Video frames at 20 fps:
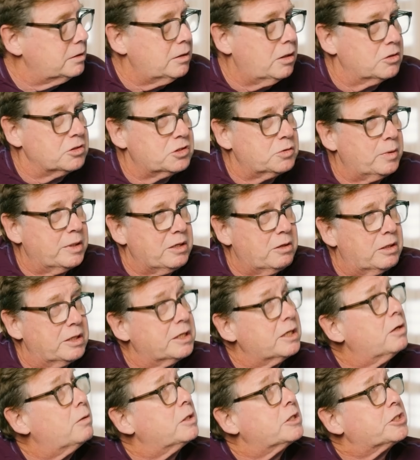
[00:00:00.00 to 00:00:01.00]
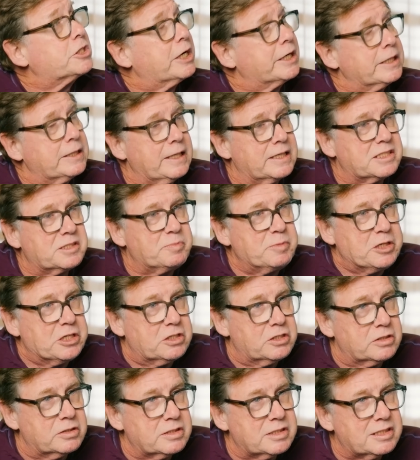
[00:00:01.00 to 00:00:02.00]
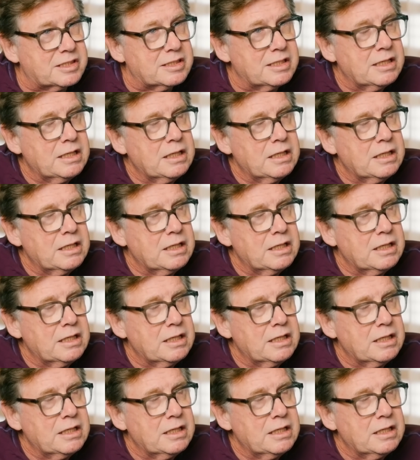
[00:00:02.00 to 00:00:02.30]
Oceanway Audio and Genelec speakers,